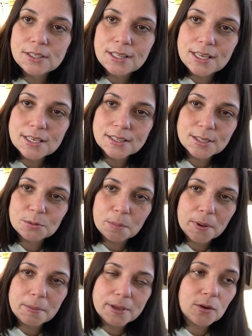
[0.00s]
This will
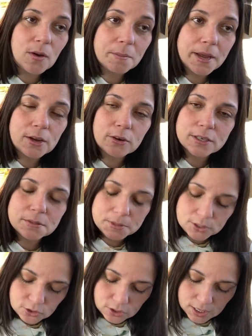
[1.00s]
probably go on my
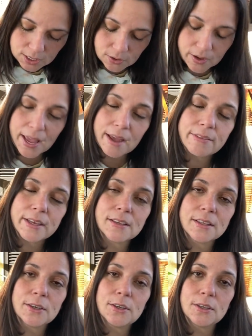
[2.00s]
Christmas tree. You know, I have like a
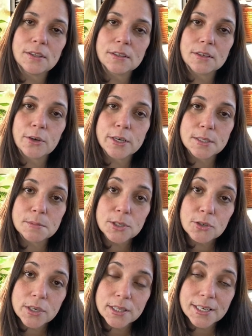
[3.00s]
little Christmas
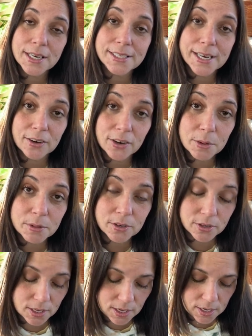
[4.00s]
tree that I decorate with
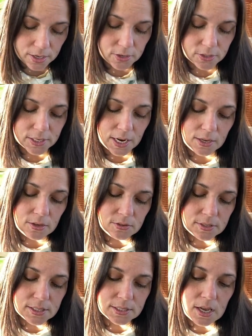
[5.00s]
cookie cutters, and I
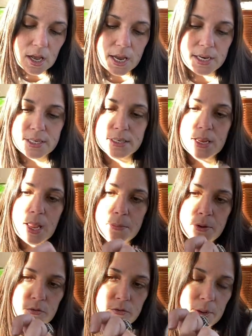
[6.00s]
use this kind, and I
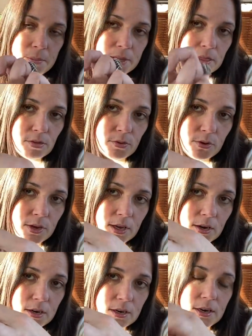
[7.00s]
put ribbon through
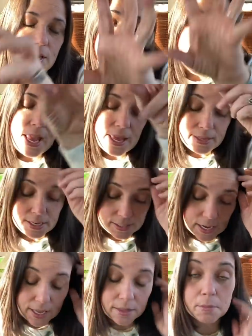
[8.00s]
here and then
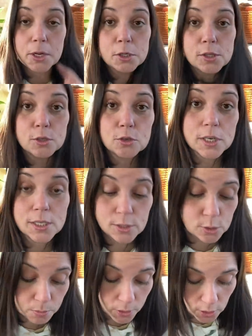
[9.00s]
tie them onto the tree.
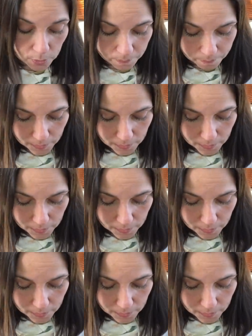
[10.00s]
Super cute.